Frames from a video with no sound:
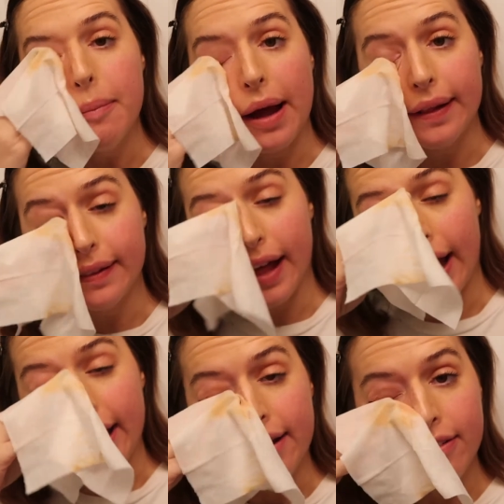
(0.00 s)
my
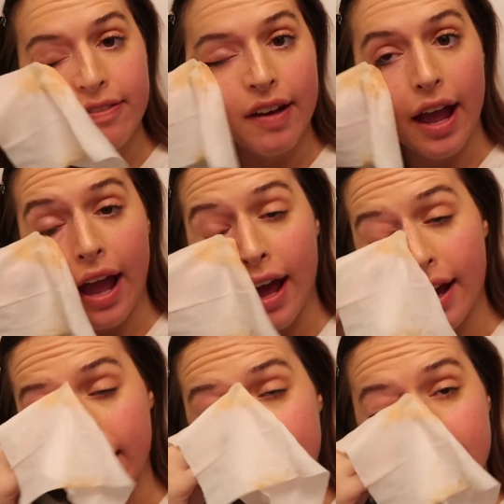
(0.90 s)
life
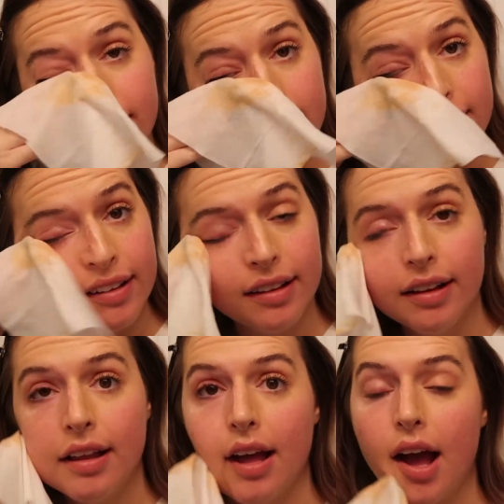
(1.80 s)
and
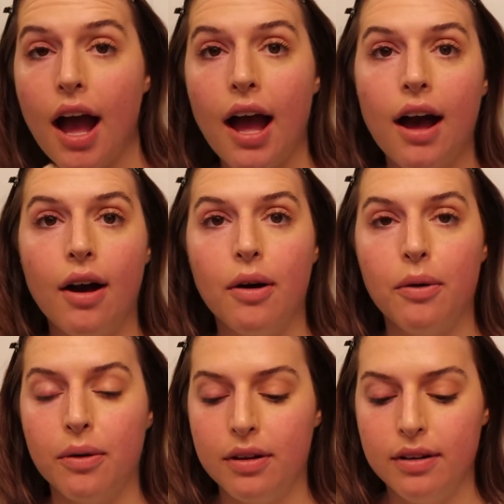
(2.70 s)

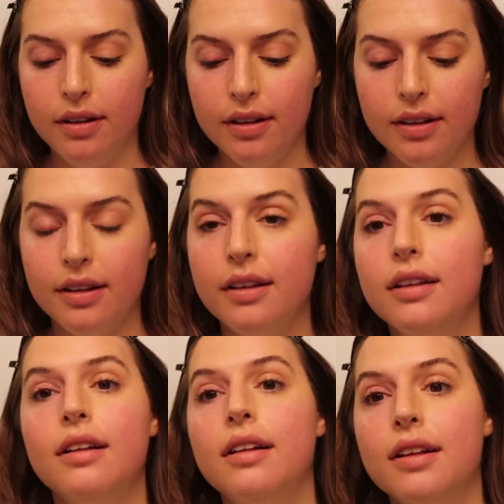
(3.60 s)
how
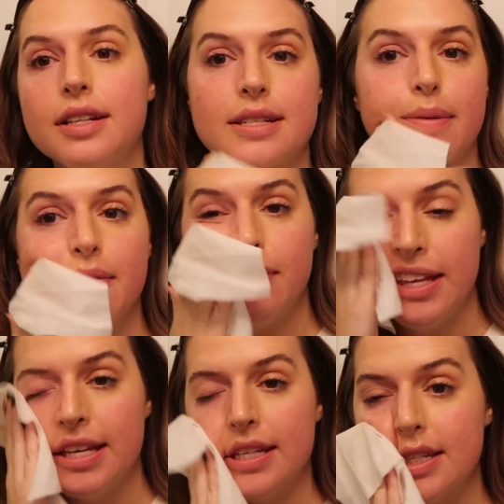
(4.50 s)
some of
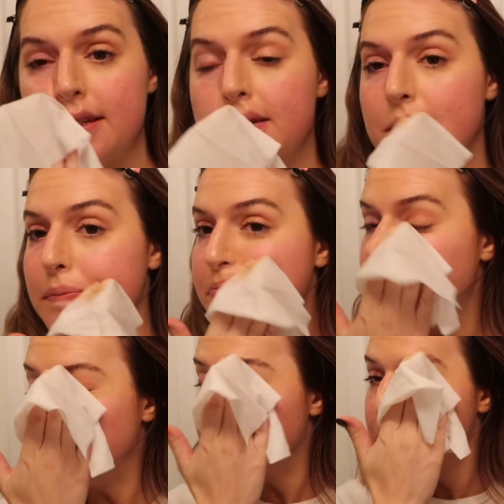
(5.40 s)
these
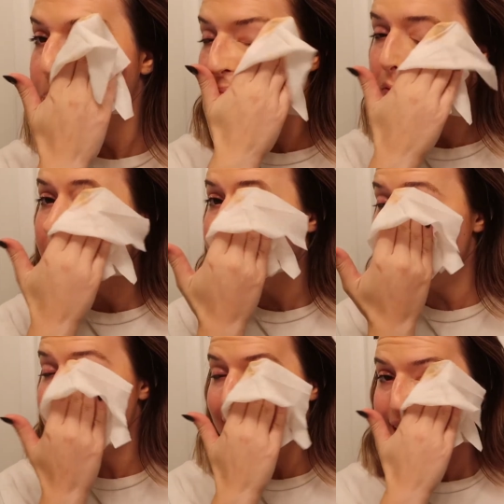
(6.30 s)

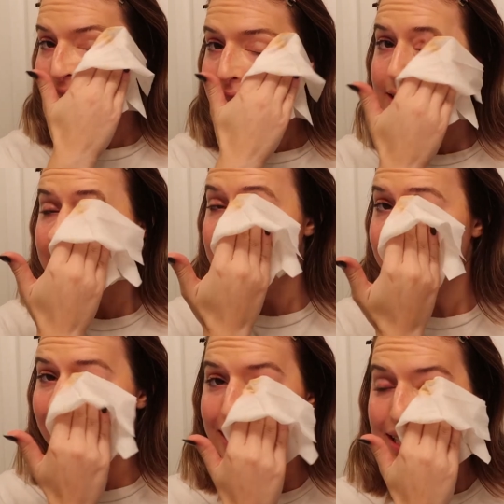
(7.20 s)
dates,
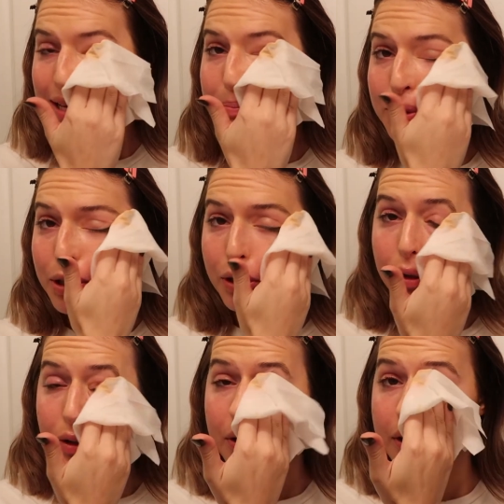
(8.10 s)
well I say
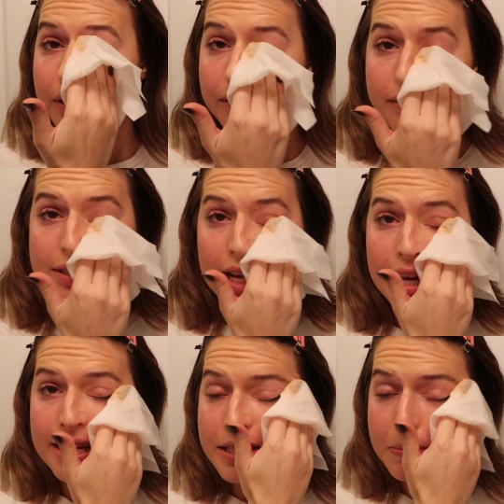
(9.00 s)
plural
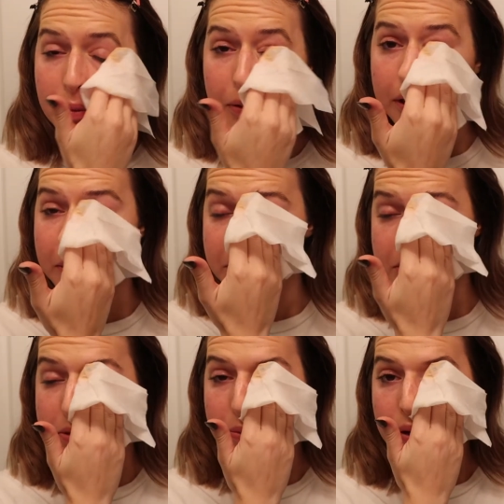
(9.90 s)
dates, but really it was
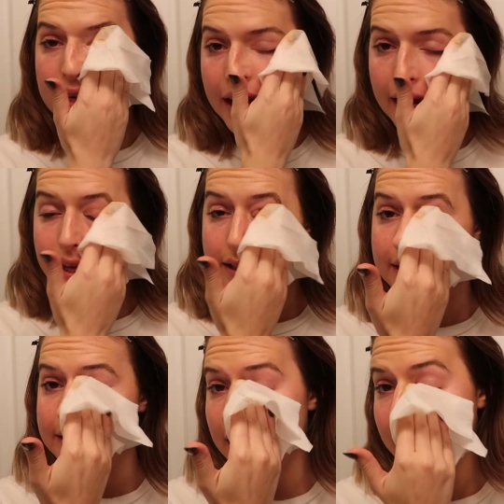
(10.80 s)
just one date.
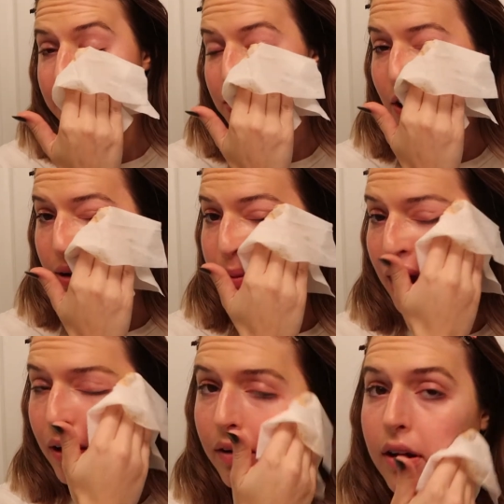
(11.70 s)
Let's kind of talk
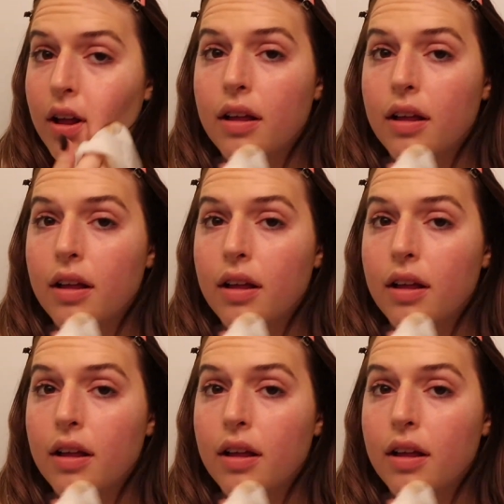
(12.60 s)
about